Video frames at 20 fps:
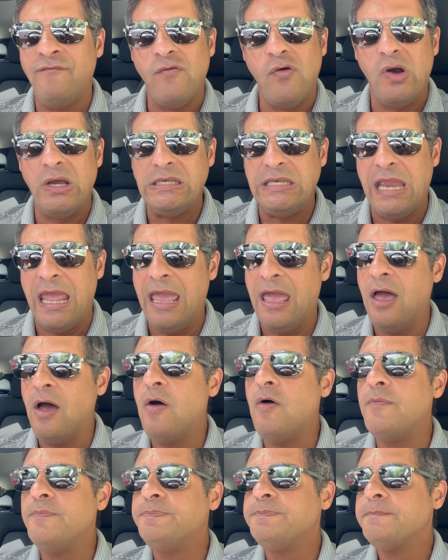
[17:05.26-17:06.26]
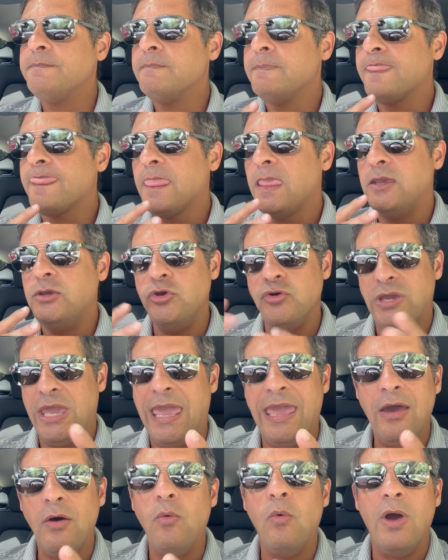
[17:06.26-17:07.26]
one now, you
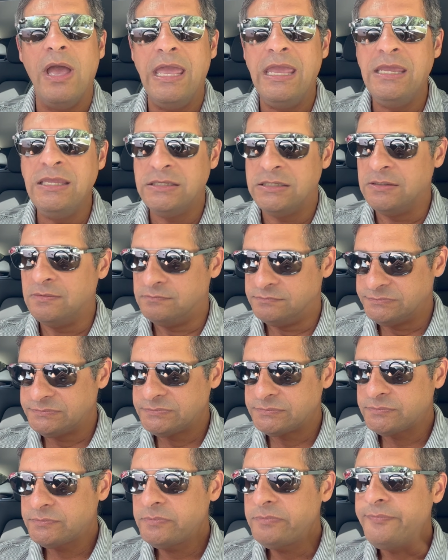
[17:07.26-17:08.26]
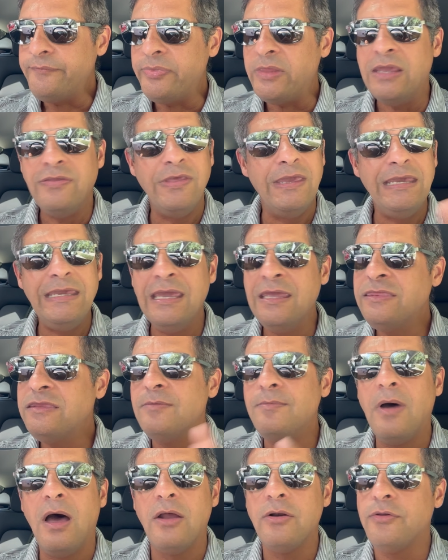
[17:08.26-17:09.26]
can't wait, then get the
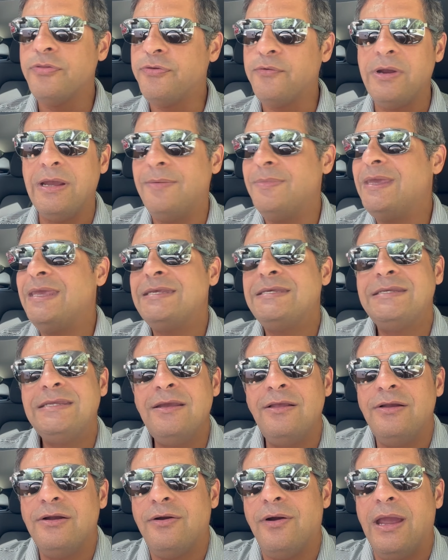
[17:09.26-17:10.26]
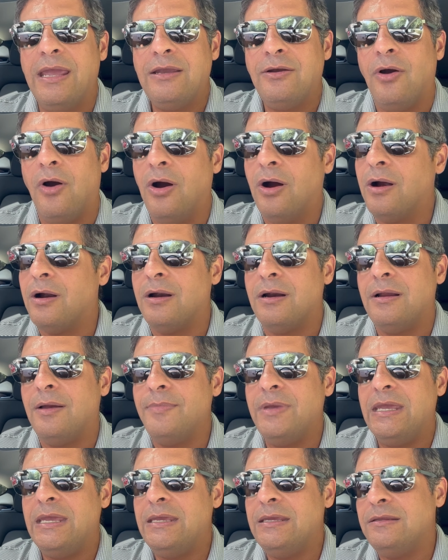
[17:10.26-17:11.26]
Model 3. I mean, it's still a great car. I
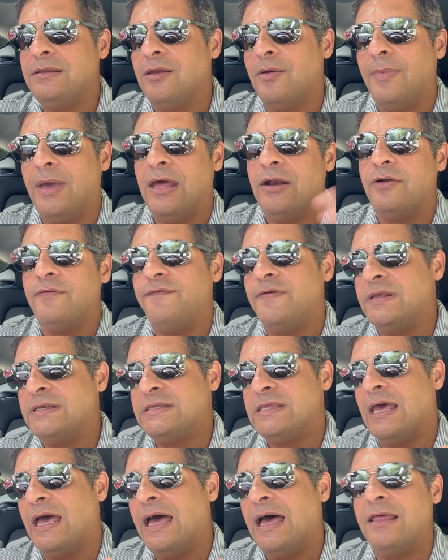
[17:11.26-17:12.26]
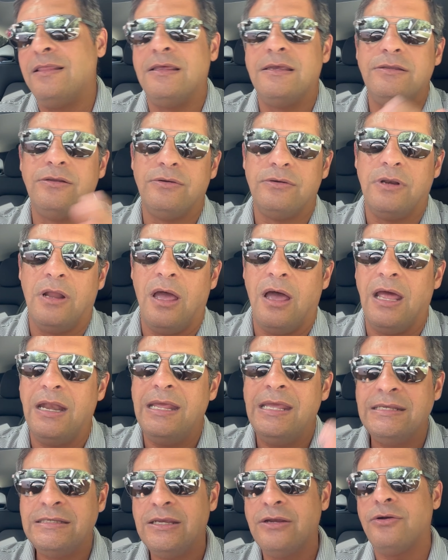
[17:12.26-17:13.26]
mean, no matter if it's the Highland or not,
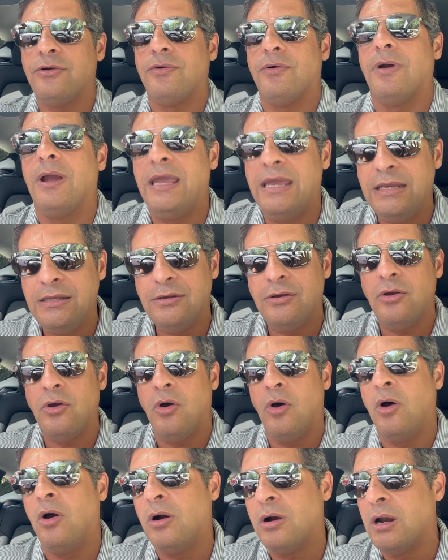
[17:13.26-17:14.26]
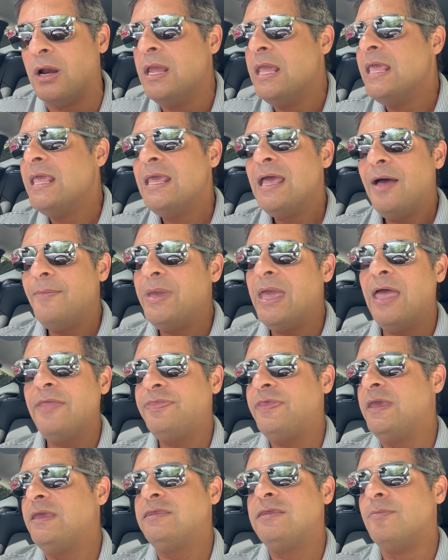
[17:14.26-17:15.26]
it's a great car. I mean, I
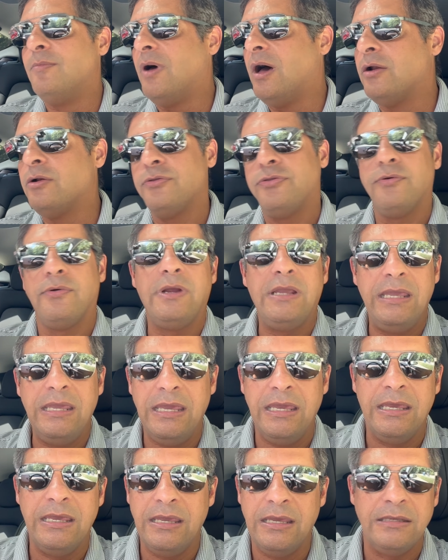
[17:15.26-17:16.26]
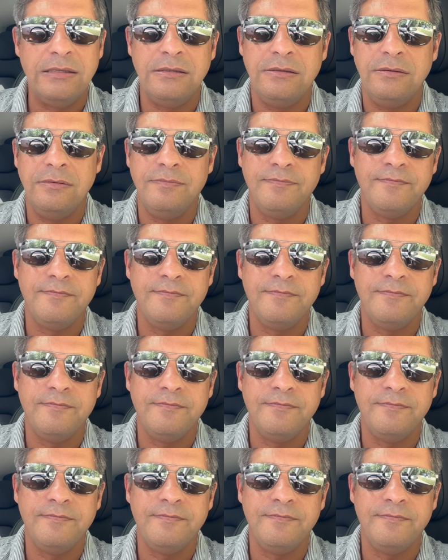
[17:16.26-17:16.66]
think the Model 3, and